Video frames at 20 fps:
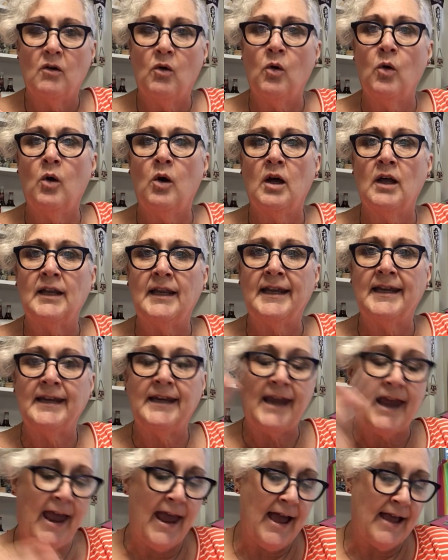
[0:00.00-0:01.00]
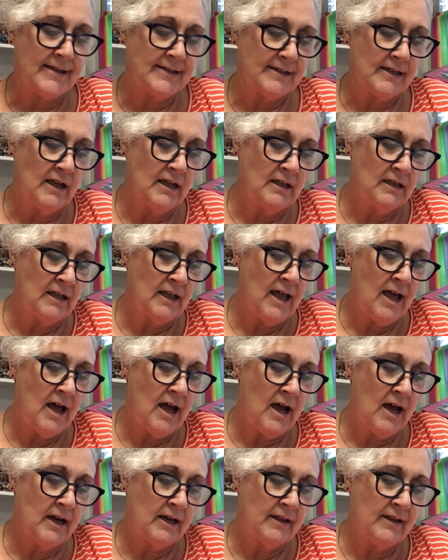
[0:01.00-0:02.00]
Oil and gas. A
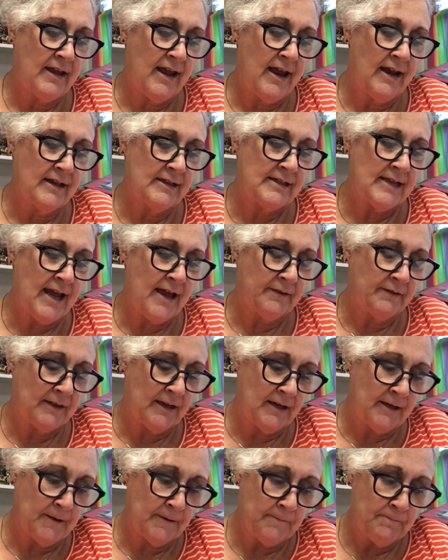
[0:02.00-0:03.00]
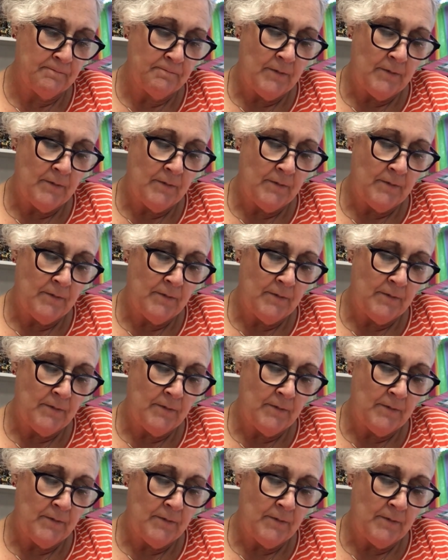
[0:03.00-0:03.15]
lot of that is out there.